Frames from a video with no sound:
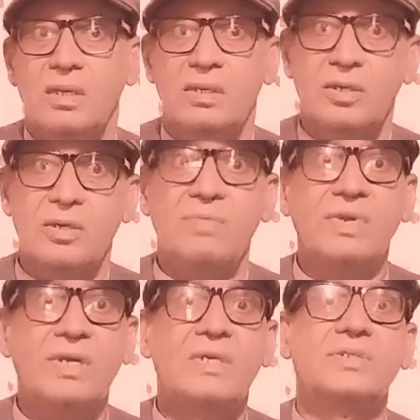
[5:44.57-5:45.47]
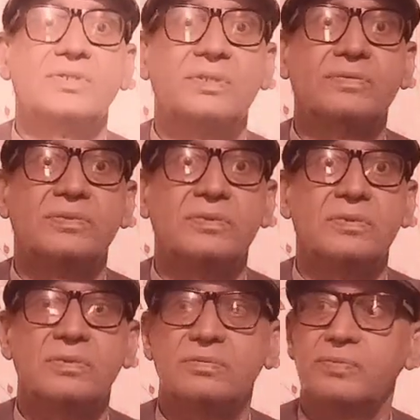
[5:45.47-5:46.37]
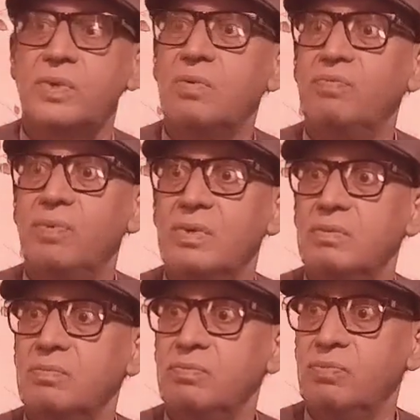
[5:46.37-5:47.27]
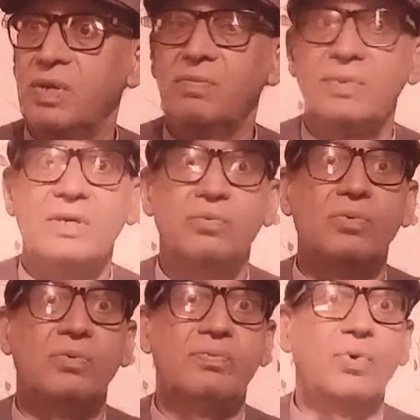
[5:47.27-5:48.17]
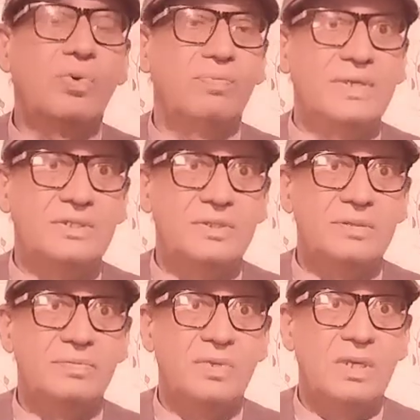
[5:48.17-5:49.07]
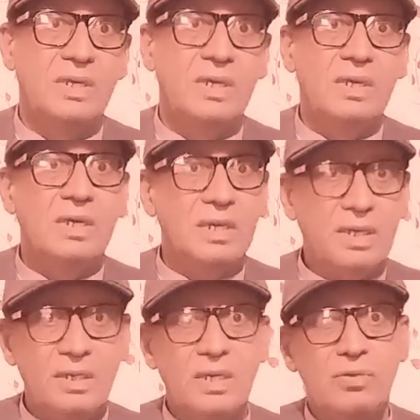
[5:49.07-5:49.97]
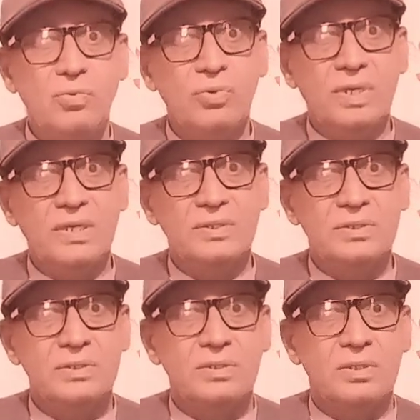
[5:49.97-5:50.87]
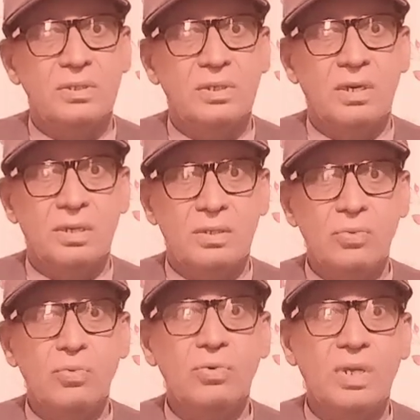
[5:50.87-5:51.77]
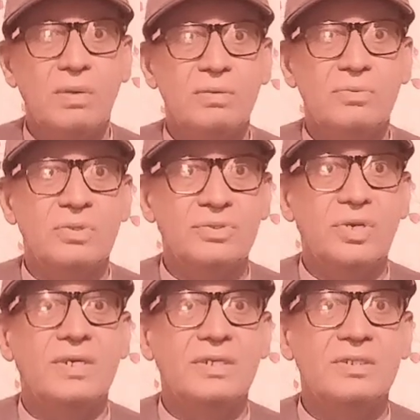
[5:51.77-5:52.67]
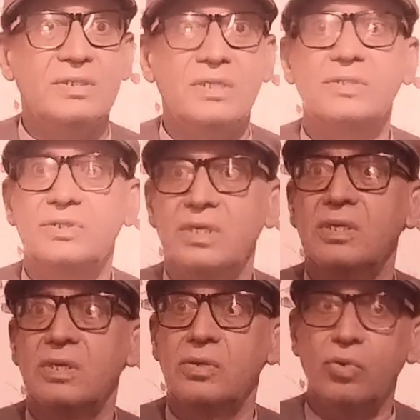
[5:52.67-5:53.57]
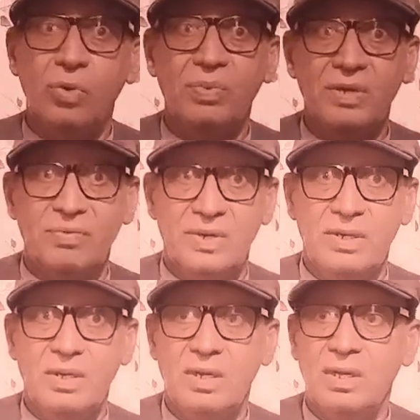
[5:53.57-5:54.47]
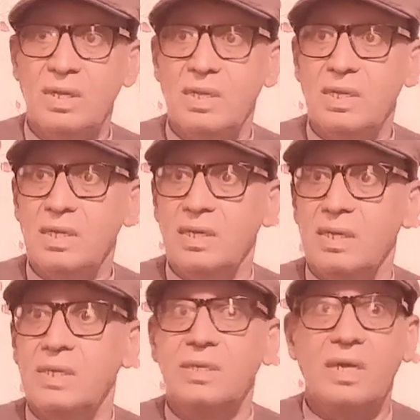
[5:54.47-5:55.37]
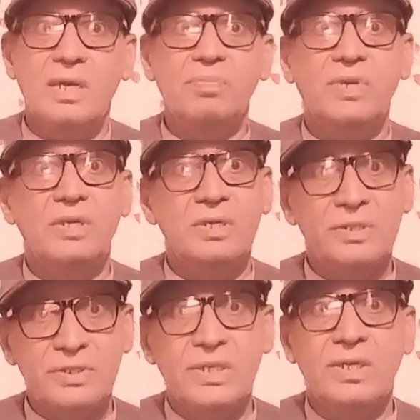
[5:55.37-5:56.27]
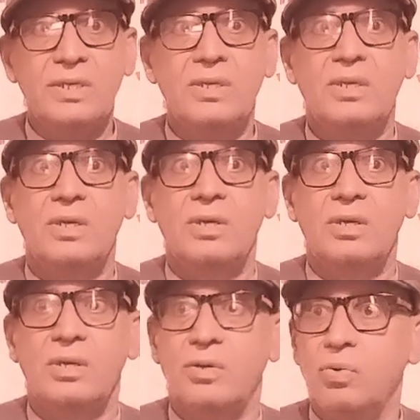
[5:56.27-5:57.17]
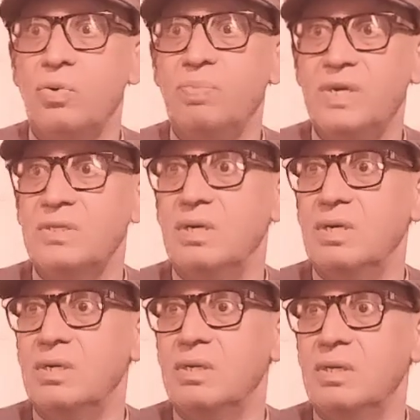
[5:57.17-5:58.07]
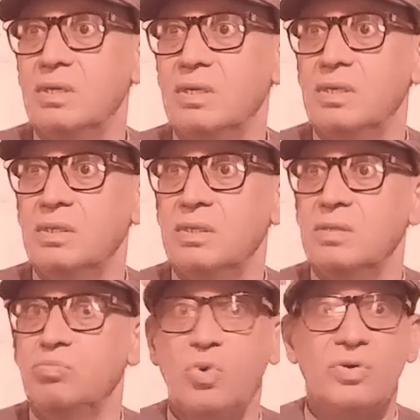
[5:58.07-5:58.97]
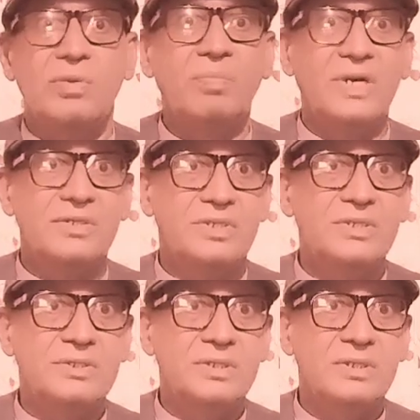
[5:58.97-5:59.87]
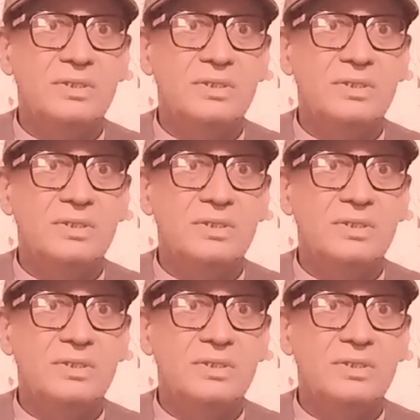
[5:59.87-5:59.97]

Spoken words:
recovery is from 1 week to 4 weeks. In acute case or acute tonsillitis is a curable one. It can be easily cured by the modern medicines,